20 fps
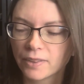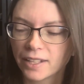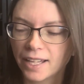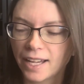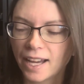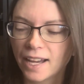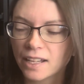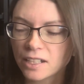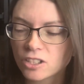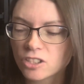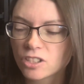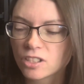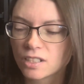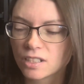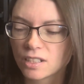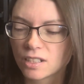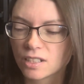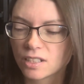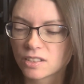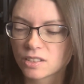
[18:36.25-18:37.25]
Action
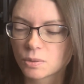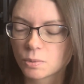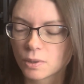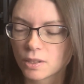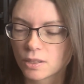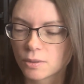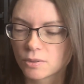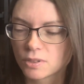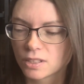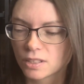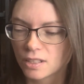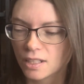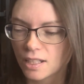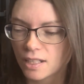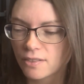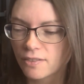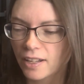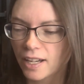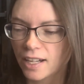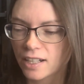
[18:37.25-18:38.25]
in this one, there was a lot
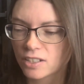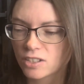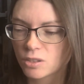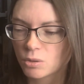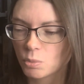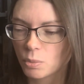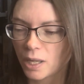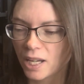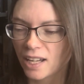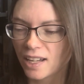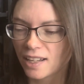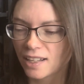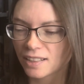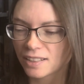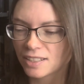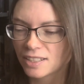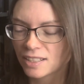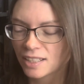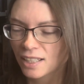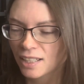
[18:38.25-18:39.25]
of action packed.